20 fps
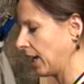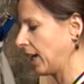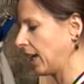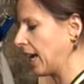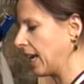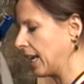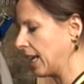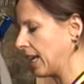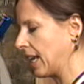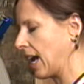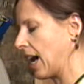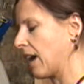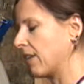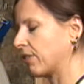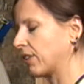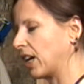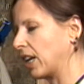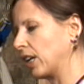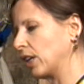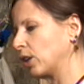cut it in
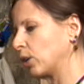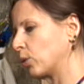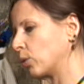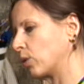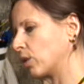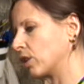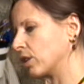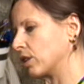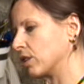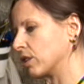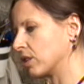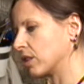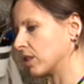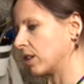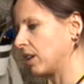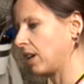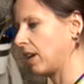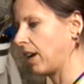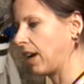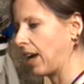half, cut it in quarters,